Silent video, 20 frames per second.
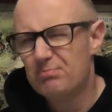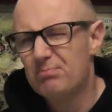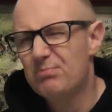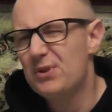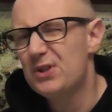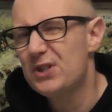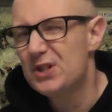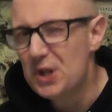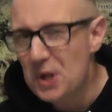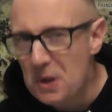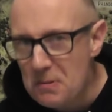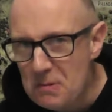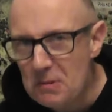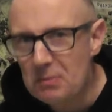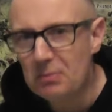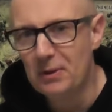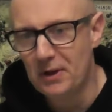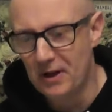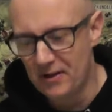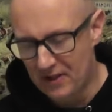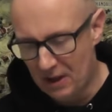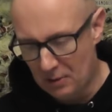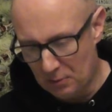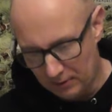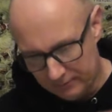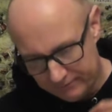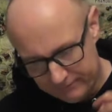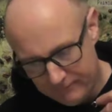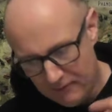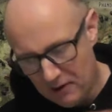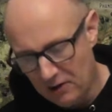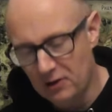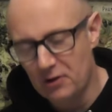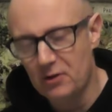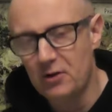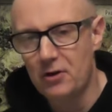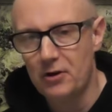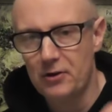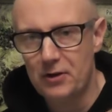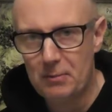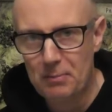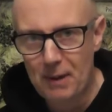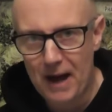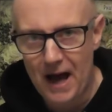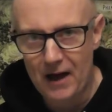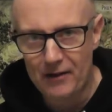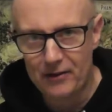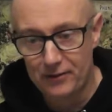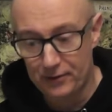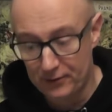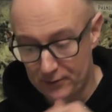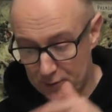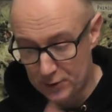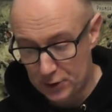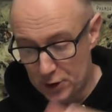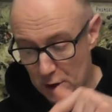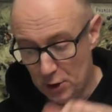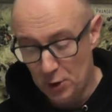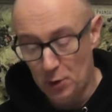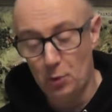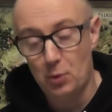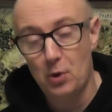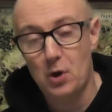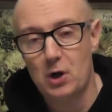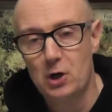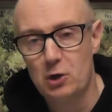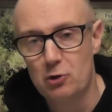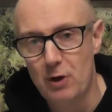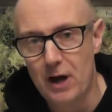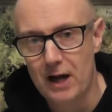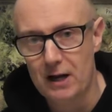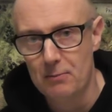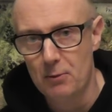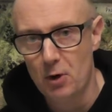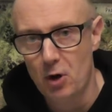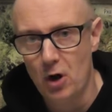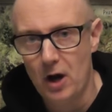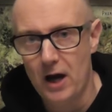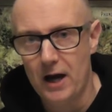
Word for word: Presumably they will follow the path to Cragmore